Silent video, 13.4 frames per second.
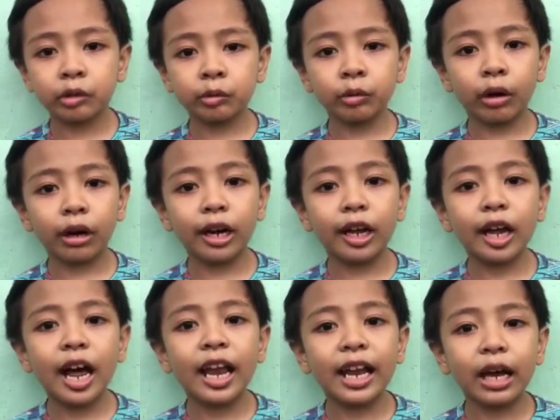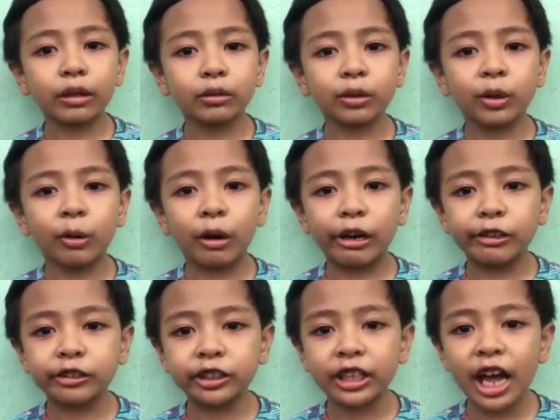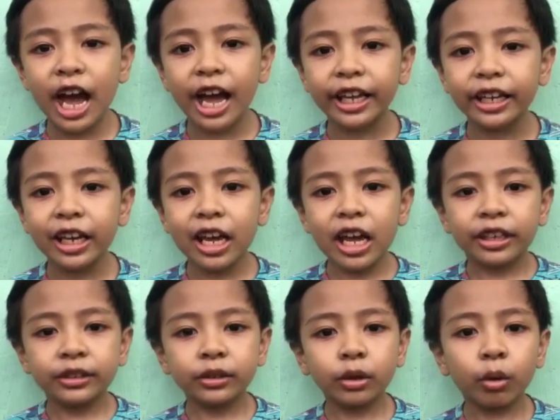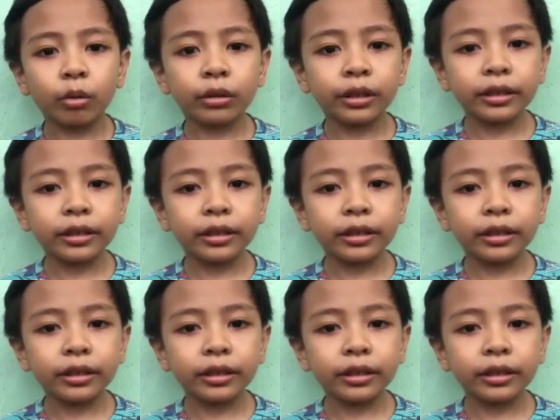who are allowed to go outside. So